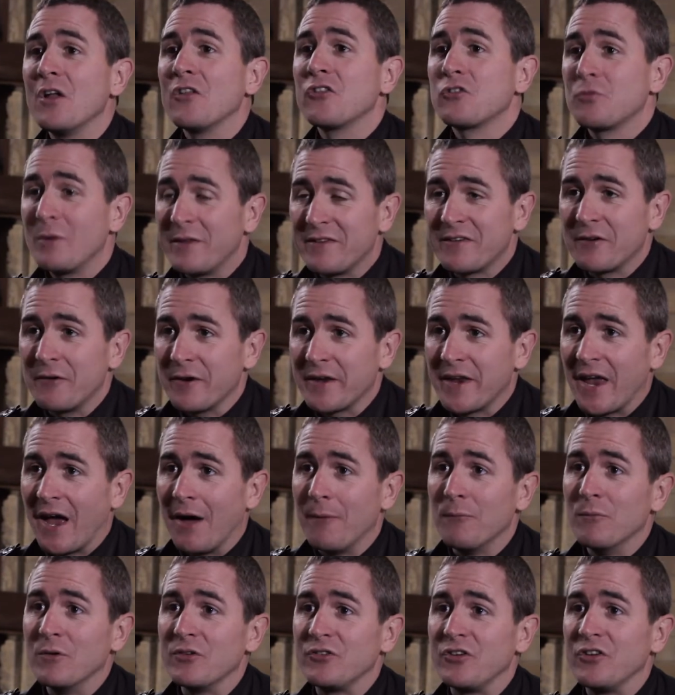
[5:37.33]
Twitter
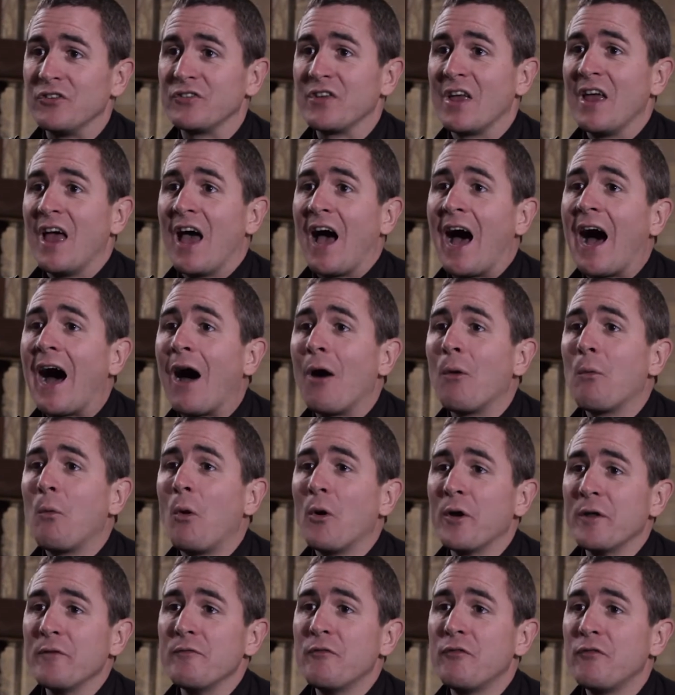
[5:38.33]
account, which is at
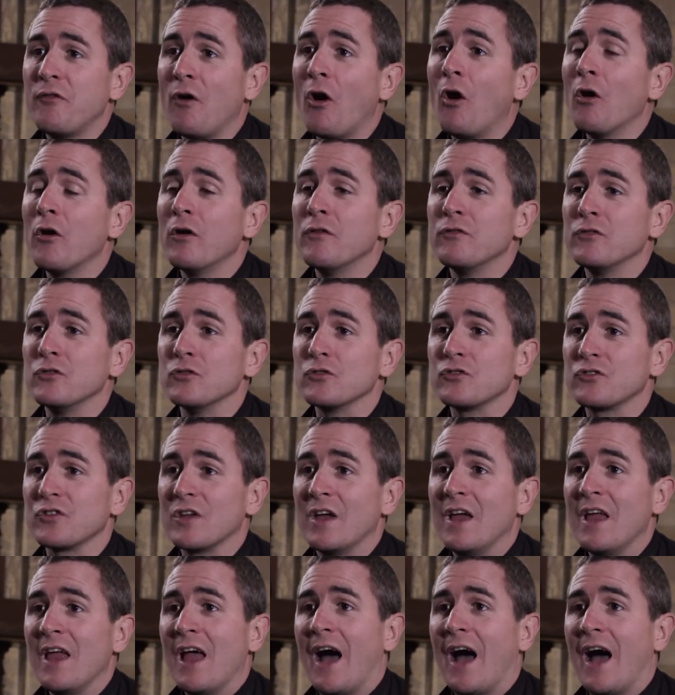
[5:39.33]
one in four of us.